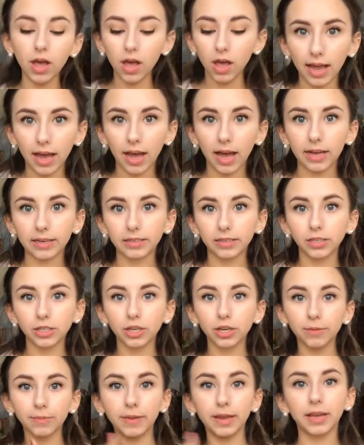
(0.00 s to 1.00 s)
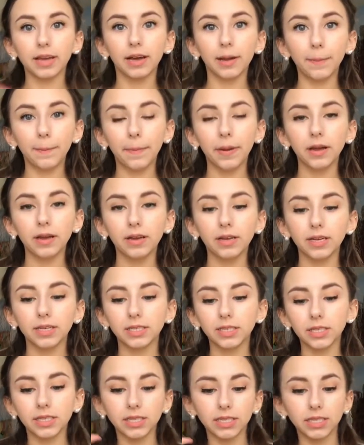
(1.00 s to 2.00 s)
and your makeup is
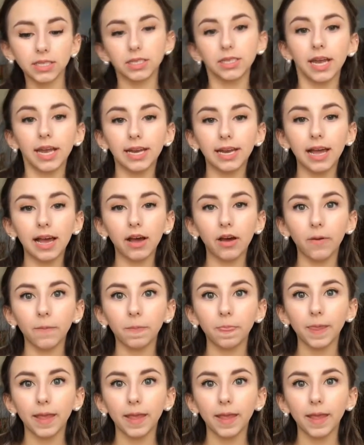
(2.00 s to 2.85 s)
gonna stay now.